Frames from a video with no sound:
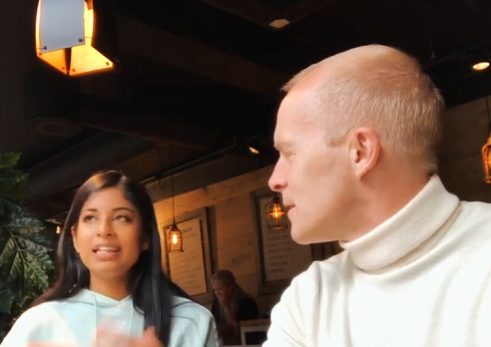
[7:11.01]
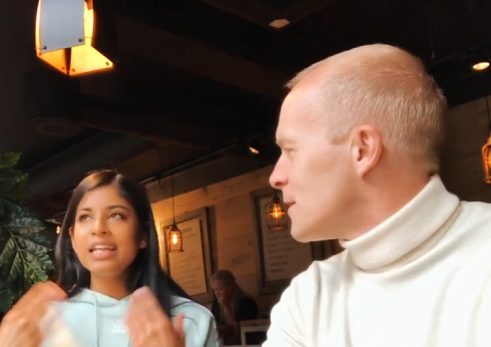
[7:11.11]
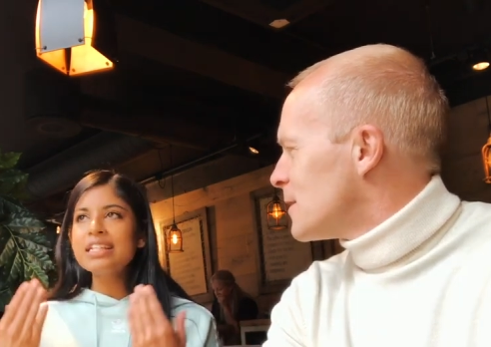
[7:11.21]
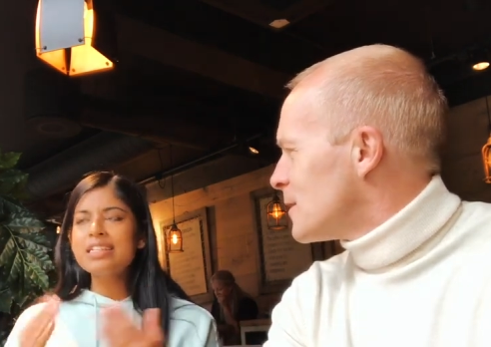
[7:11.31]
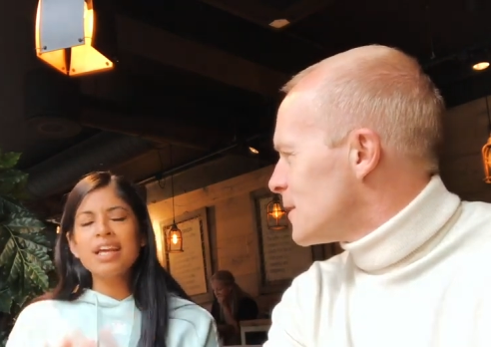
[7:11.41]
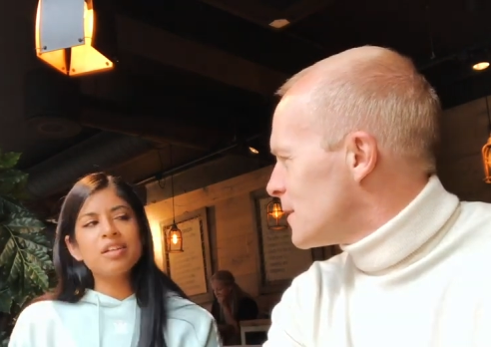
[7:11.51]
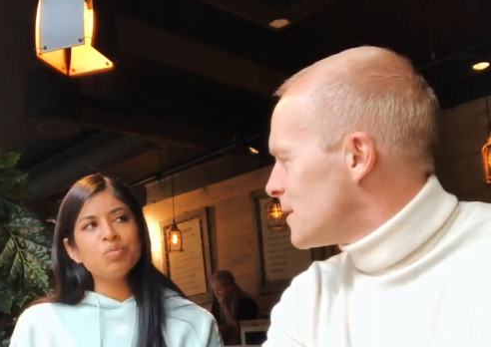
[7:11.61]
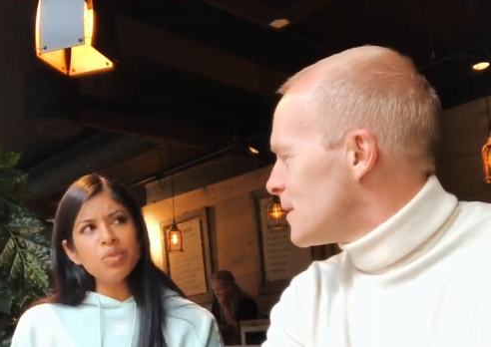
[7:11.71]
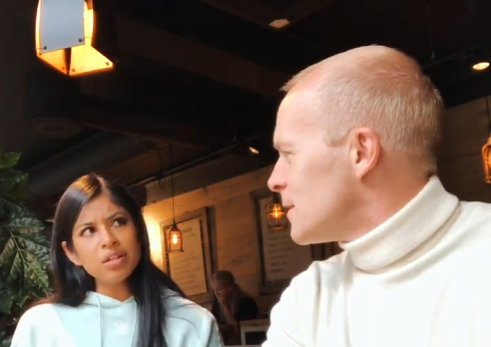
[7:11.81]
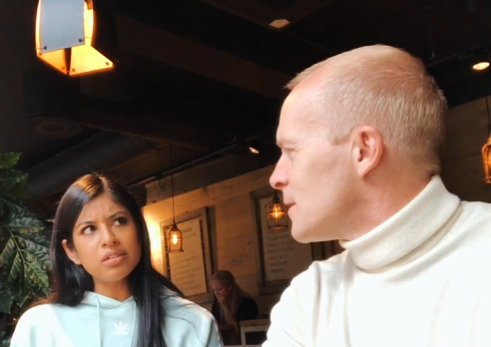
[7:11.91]
Speaker 1: Then it's like,
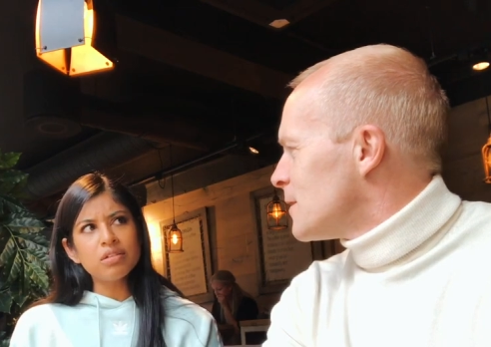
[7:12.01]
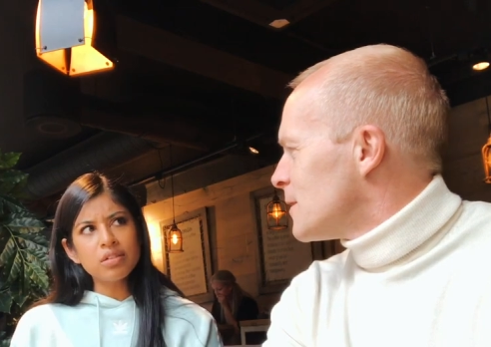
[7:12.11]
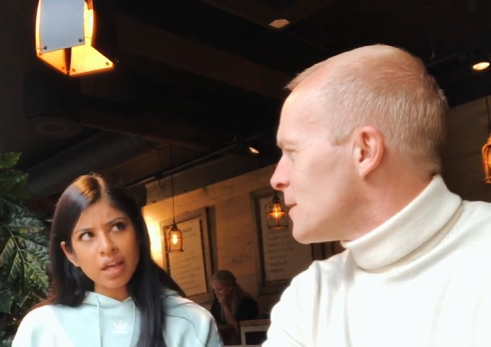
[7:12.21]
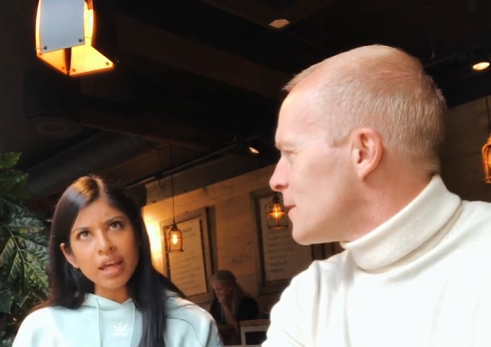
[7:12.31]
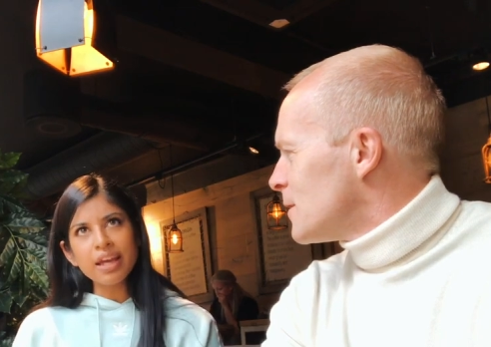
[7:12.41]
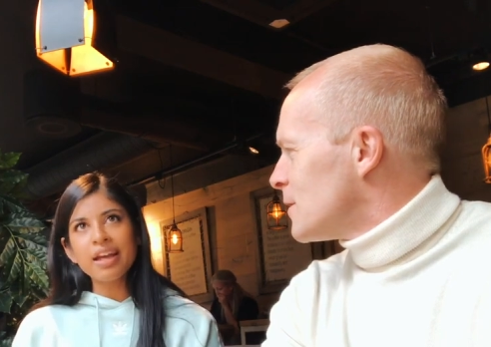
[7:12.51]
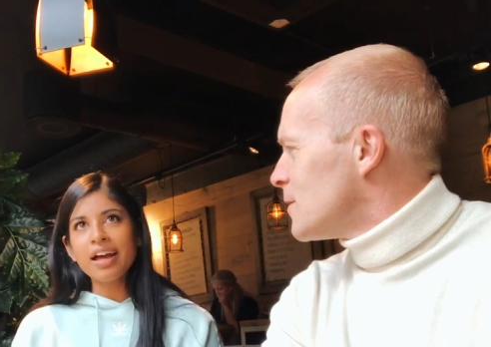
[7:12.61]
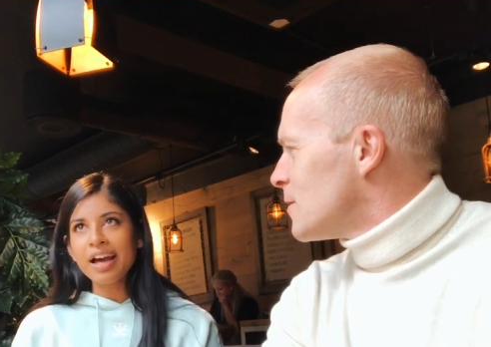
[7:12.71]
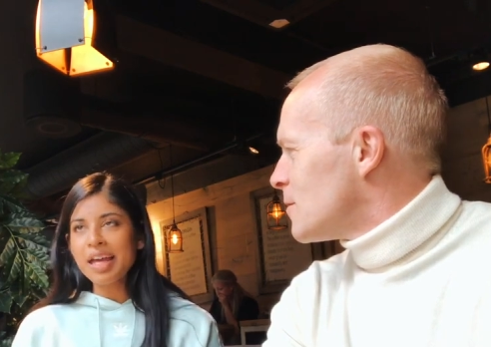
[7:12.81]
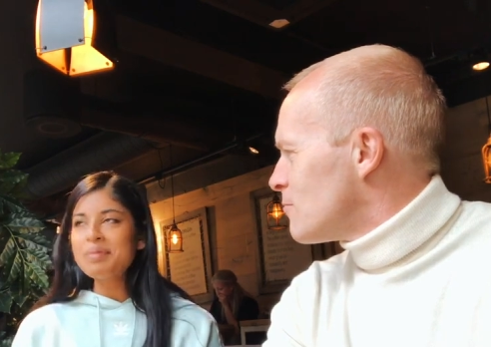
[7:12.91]
whoa, okay,
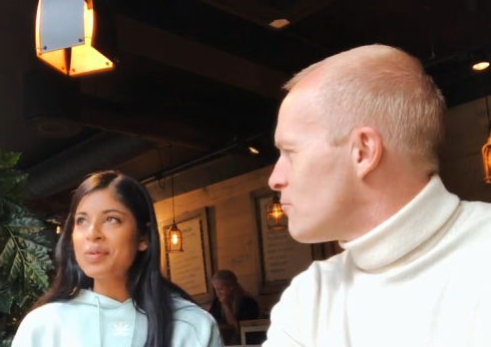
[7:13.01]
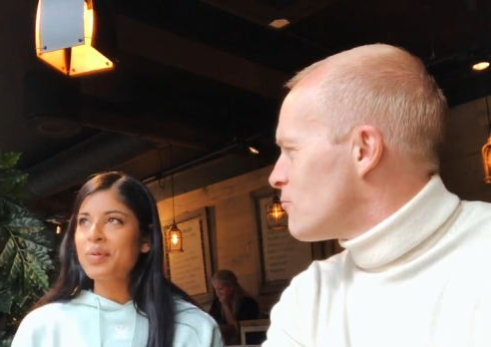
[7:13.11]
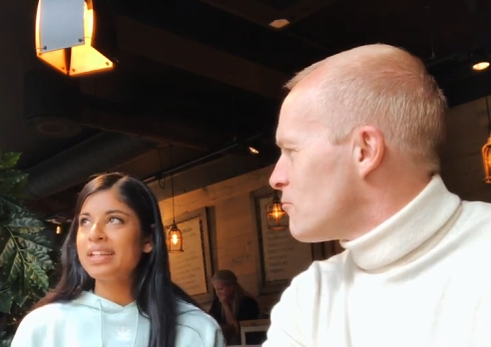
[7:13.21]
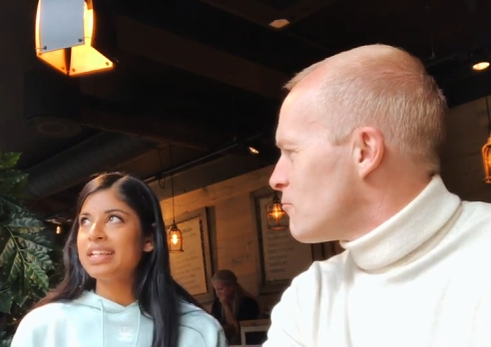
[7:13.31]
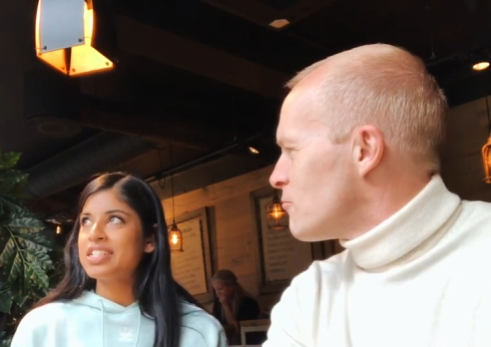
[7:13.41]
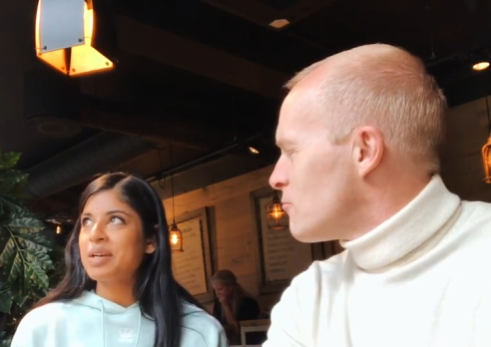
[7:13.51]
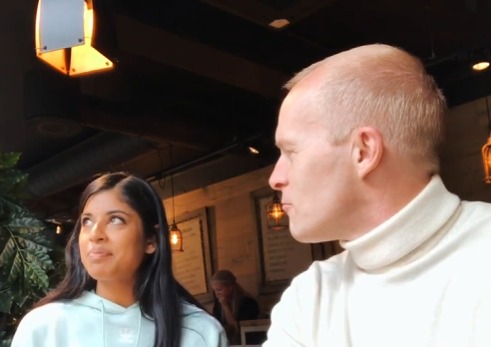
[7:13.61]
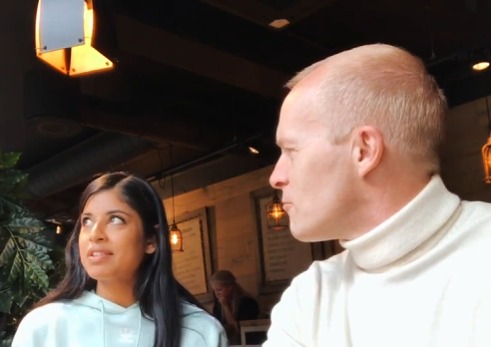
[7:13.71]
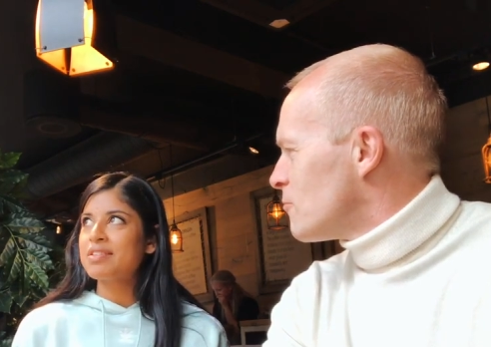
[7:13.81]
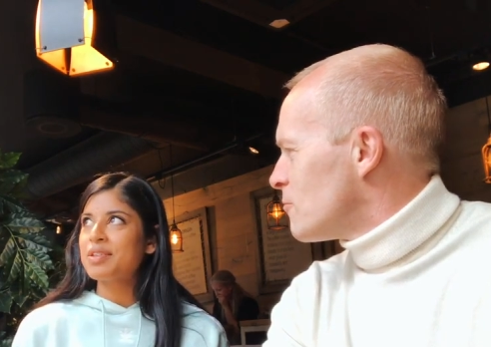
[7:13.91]
I am the reigning champion.